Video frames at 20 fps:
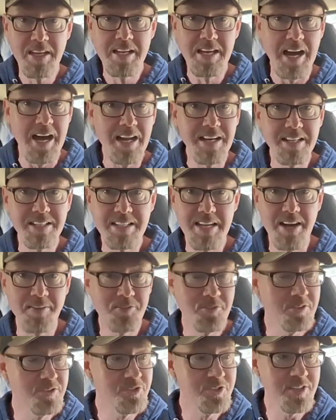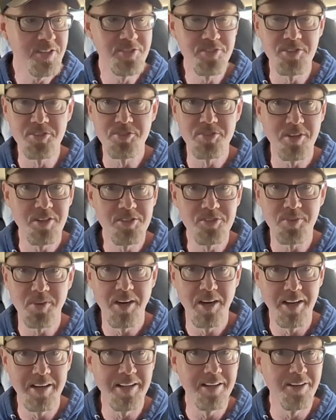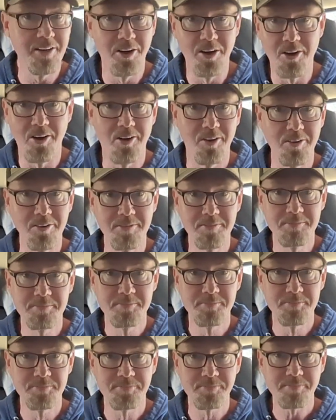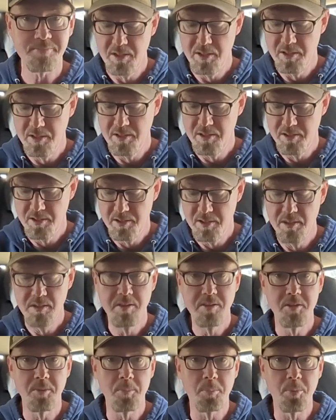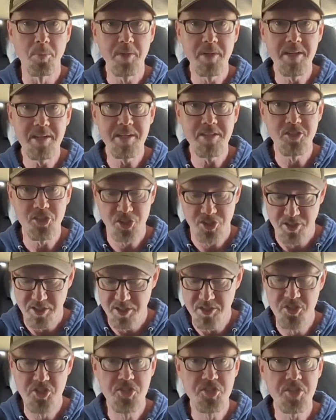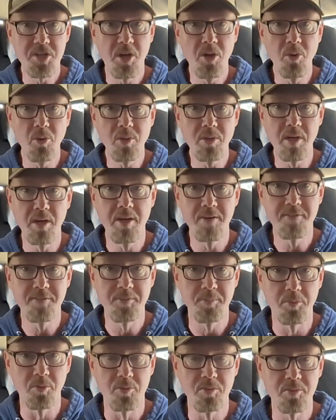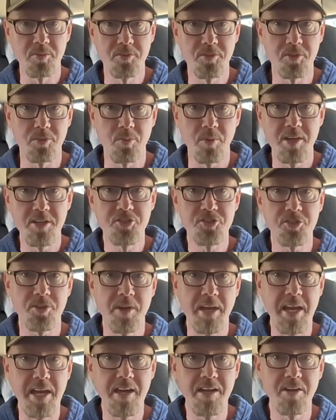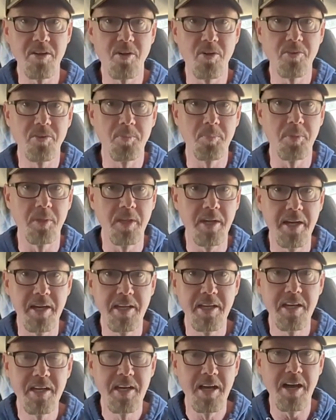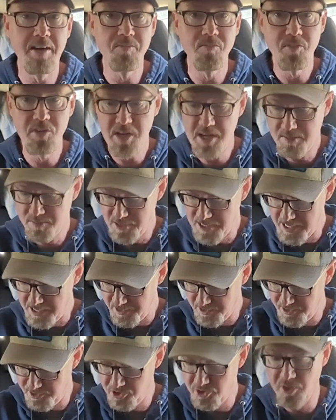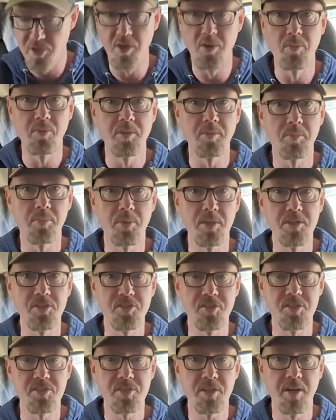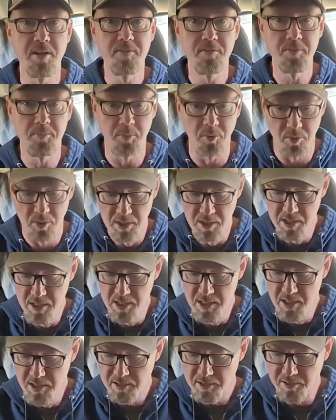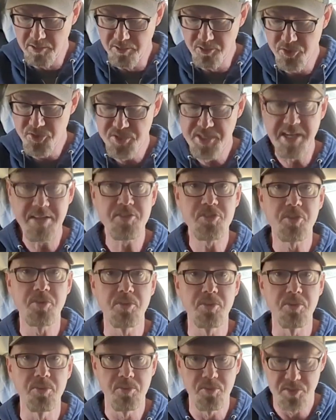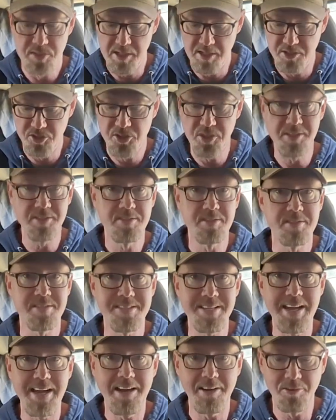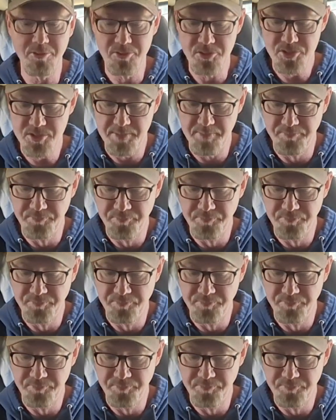I didn't have to adjust the truss rod at all. The bridge is so comfortable to rest your hand on to play. I've never had a guitar with a bridge this comfortable. The little set screws that adjust the saddles,